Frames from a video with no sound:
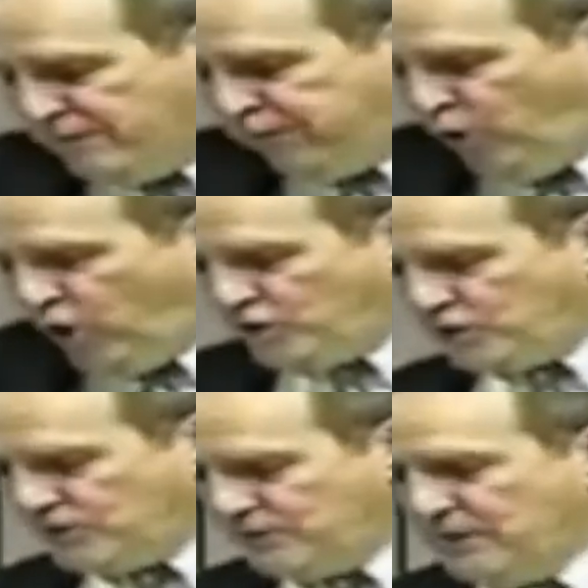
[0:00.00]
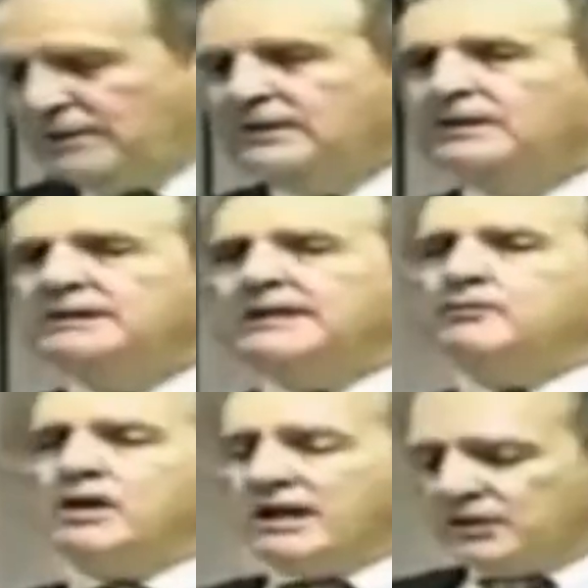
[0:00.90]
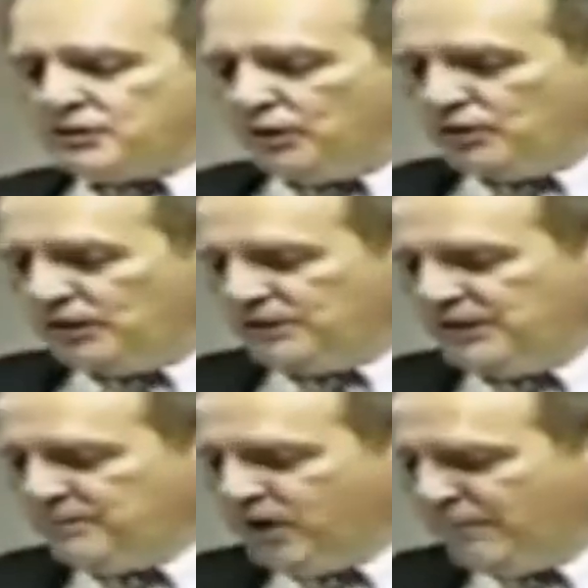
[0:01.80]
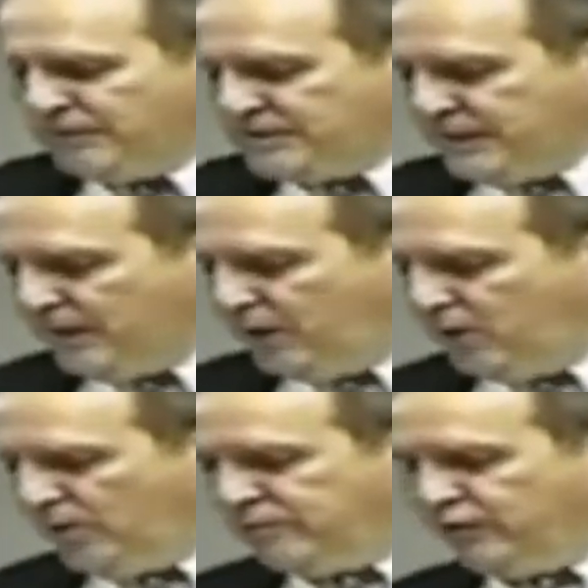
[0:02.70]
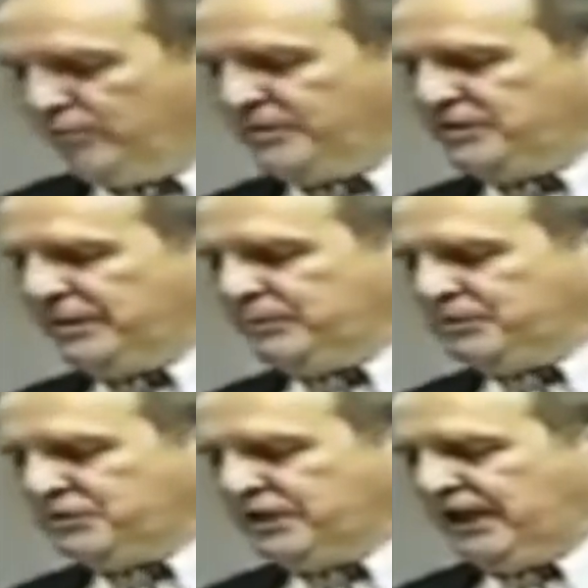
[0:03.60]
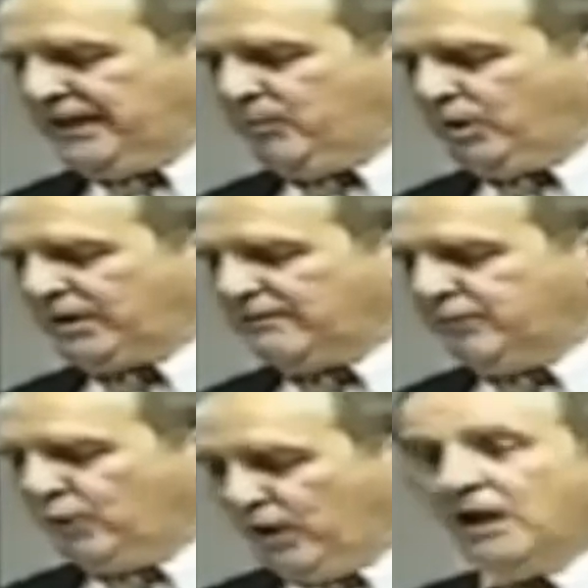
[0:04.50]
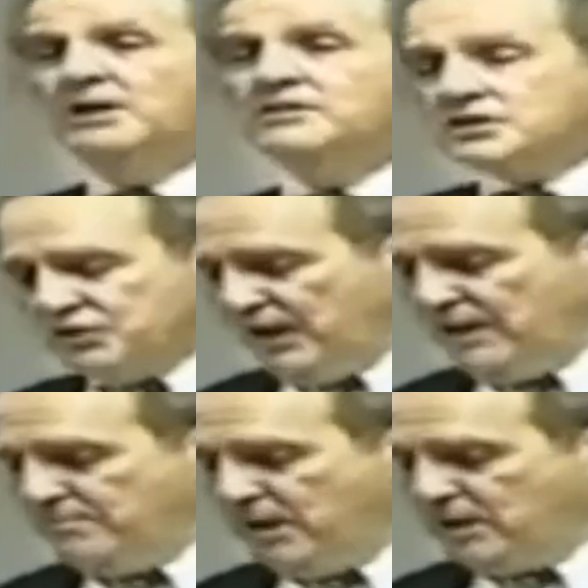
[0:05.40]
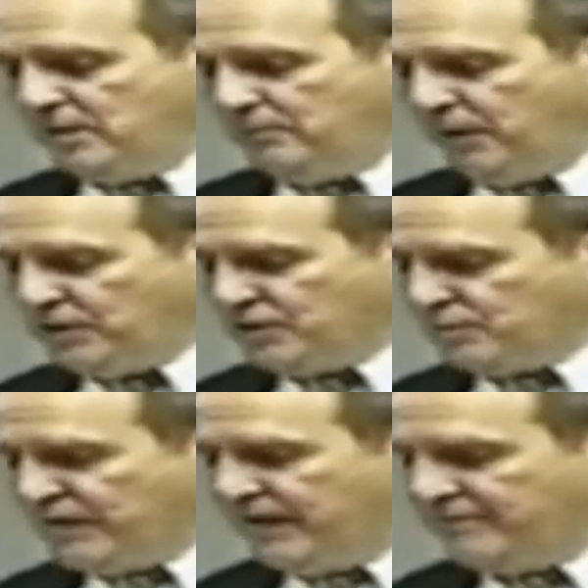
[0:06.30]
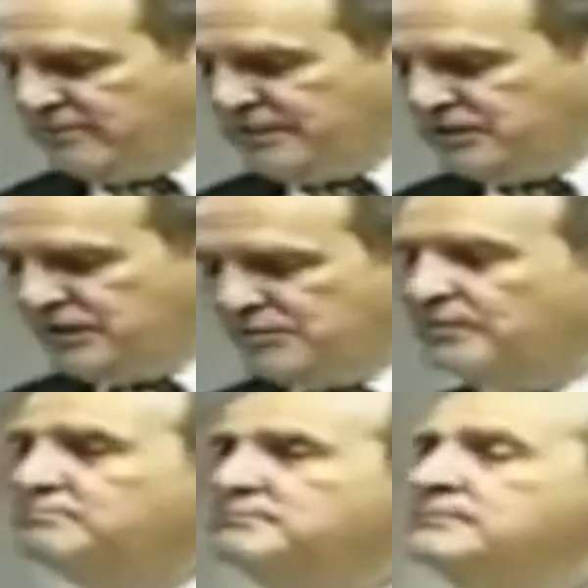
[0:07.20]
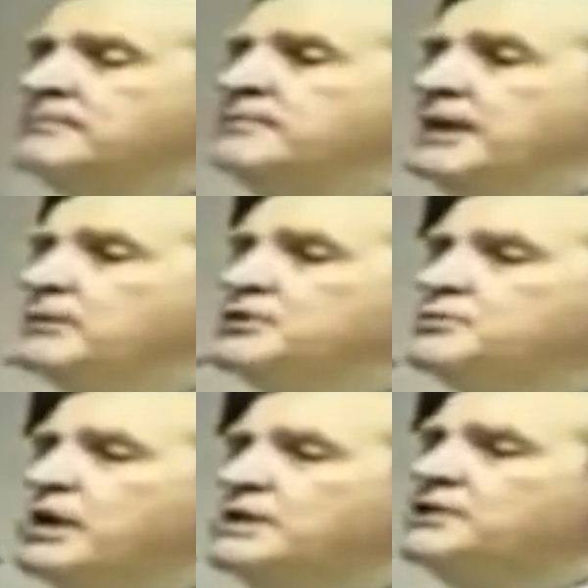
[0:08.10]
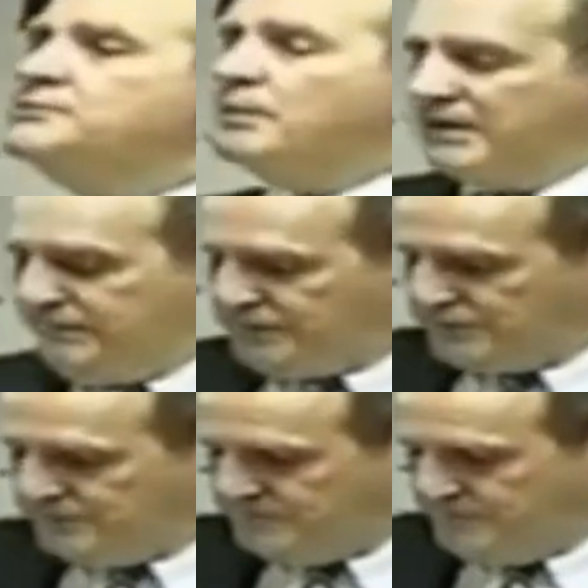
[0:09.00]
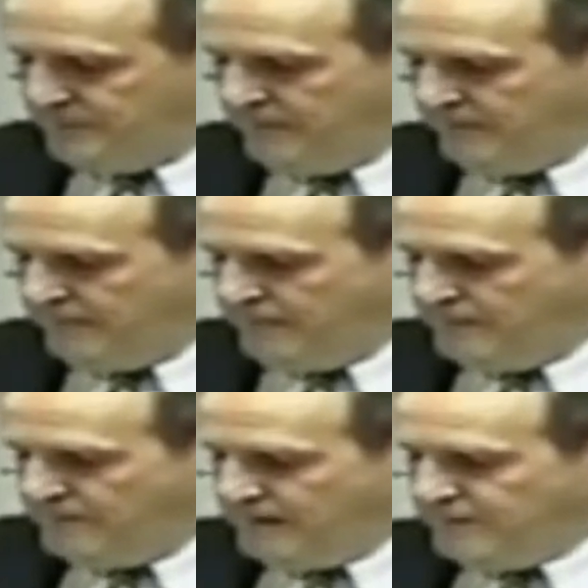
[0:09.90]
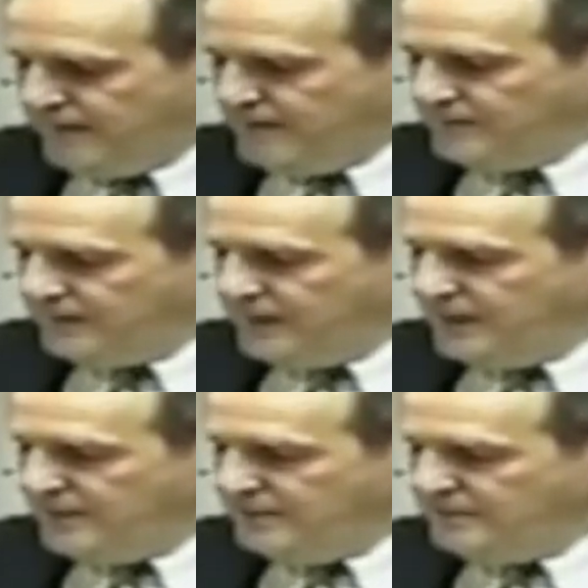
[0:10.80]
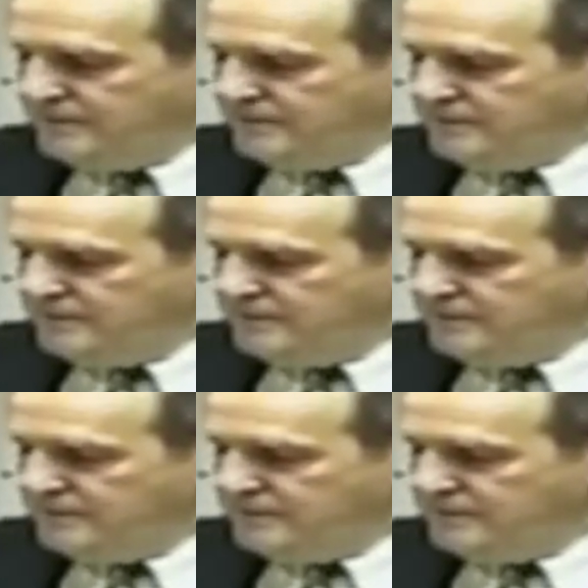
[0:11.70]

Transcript: by force. Later on, a socialist named Robert Dale Owen formed a secret society working for the same compulsory government system that would spread his beliefs. They found a